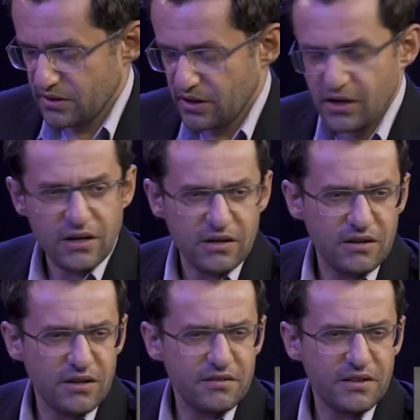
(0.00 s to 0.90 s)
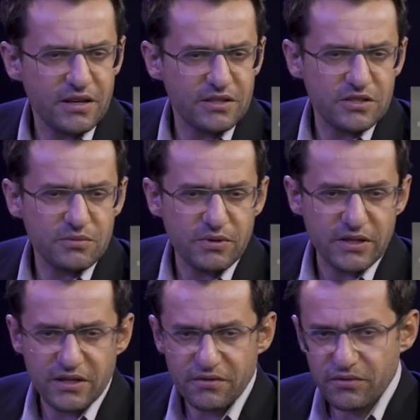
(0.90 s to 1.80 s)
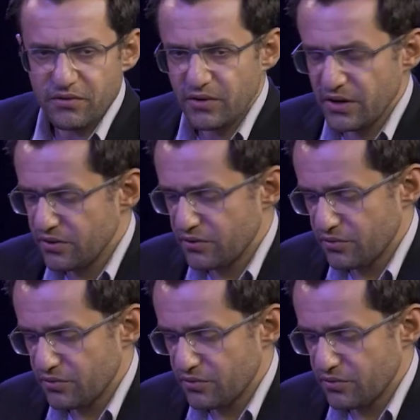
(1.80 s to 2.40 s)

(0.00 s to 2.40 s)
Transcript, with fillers: I think I just played f3,